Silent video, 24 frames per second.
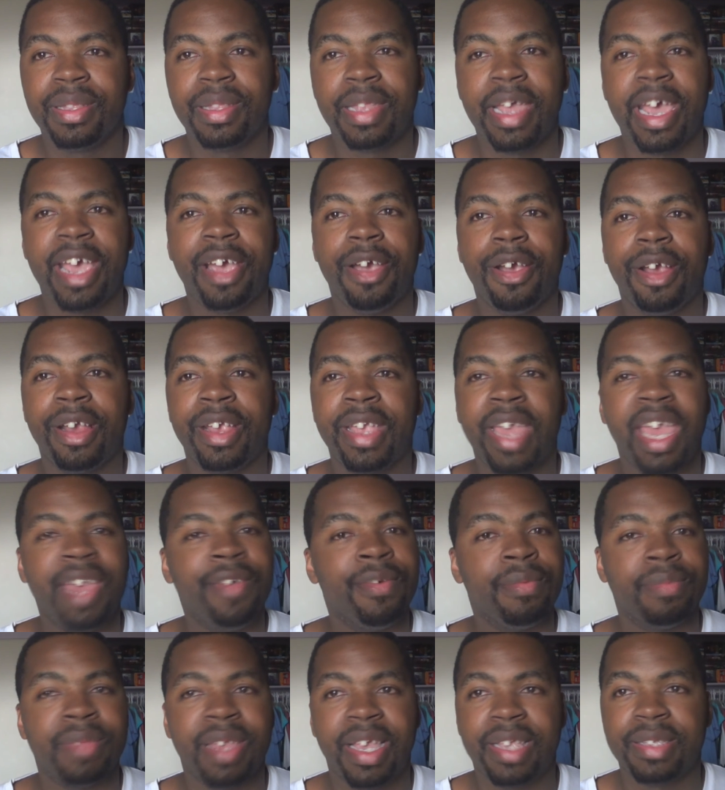Die Hard
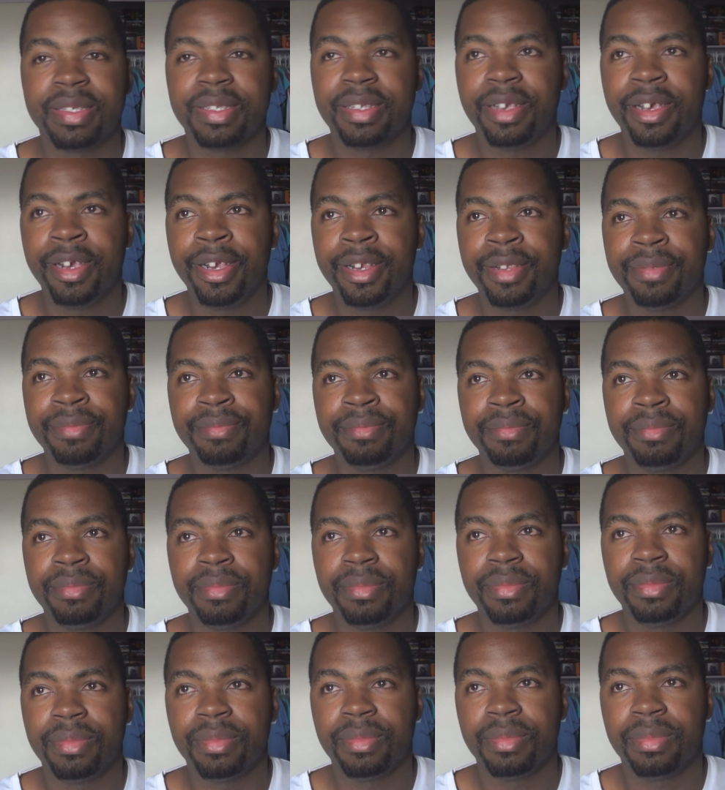gave him that start.
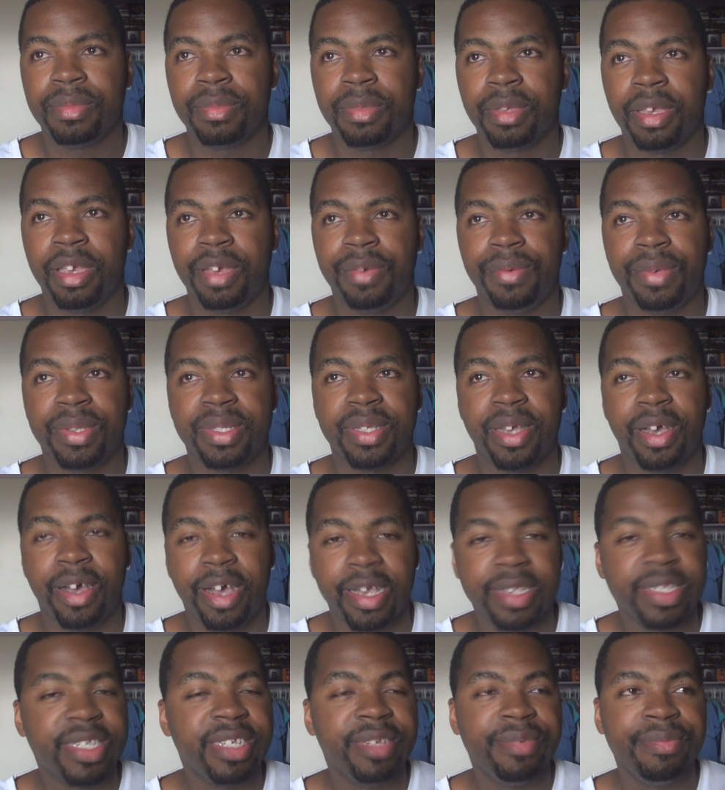It was
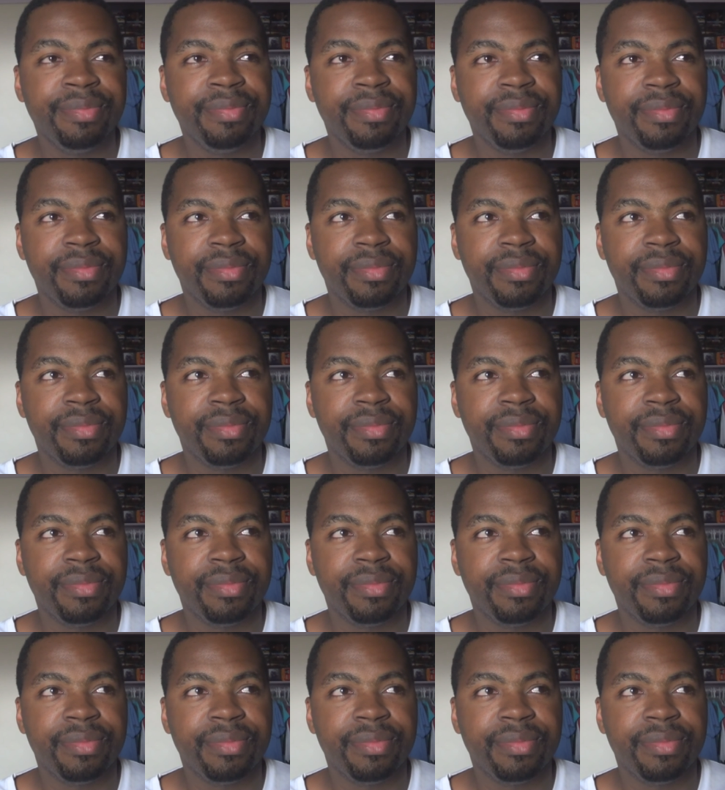awesome.